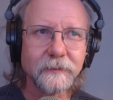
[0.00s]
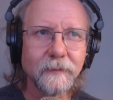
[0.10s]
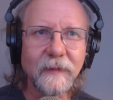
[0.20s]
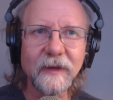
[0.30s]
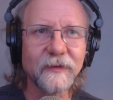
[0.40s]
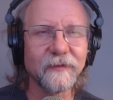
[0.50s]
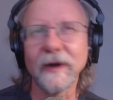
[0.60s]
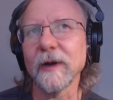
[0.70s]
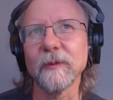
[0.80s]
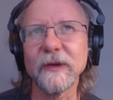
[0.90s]
It's
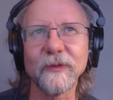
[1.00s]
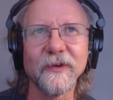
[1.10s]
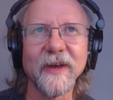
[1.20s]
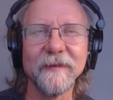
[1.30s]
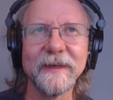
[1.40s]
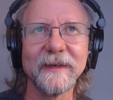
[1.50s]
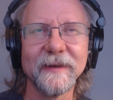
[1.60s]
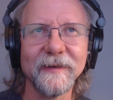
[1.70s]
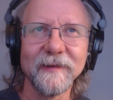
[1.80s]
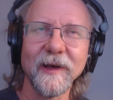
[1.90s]
very resource heavy
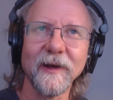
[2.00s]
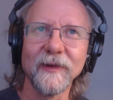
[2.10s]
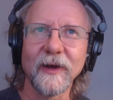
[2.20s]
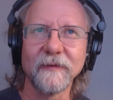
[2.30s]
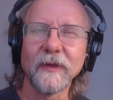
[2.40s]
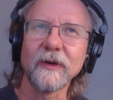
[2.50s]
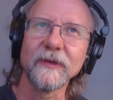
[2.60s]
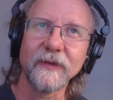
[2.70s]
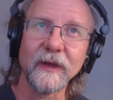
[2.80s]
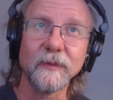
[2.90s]
and a lot of other kinds
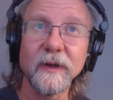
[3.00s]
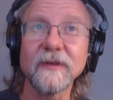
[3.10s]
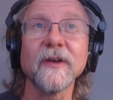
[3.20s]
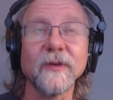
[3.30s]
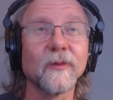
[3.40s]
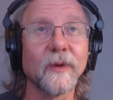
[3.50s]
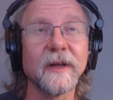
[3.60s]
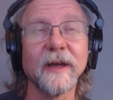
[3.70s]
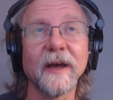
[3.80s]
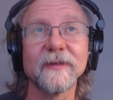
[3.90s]
of things, but it's also a
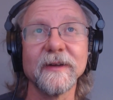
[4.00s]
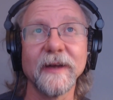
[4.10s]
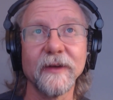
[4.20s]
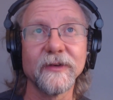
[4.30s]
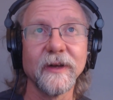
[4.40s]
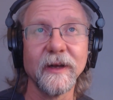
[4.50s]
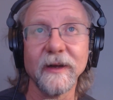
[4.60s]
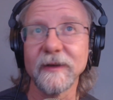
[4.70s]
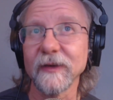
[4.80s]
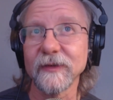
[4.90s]
really excellent engine and it
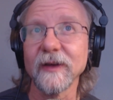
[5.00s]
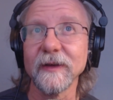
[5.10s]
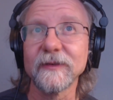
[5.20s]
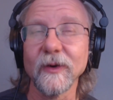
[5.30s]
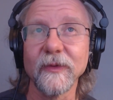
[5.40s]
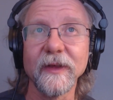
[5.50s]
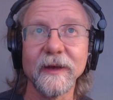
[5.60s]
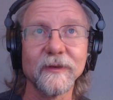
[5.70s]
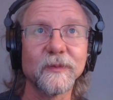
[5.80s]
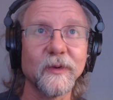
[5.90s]
does its own
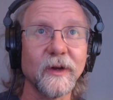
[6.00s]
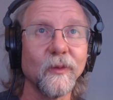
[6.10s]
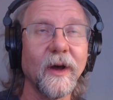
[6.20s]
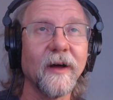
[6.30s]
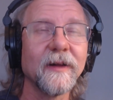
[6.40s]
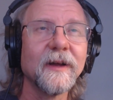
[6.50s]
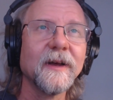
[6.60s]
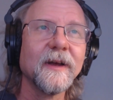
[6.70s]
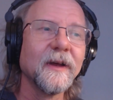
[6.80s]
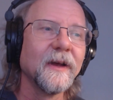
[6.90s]
things pretty well.
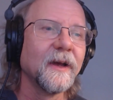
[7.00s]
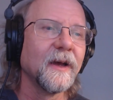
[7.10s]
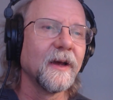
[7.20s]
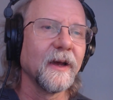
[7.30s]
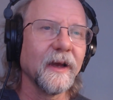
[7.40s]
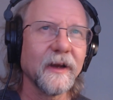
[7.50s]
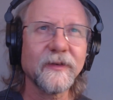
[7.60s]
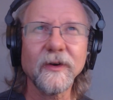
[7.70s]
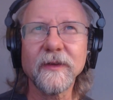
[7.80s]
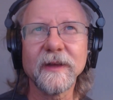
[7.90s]
And I
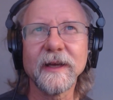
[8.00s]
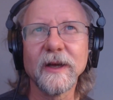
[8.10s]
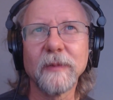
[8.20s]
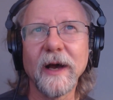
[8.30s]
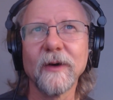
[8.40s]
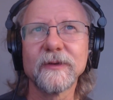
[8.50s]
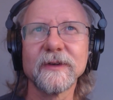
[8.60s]
started thinking about,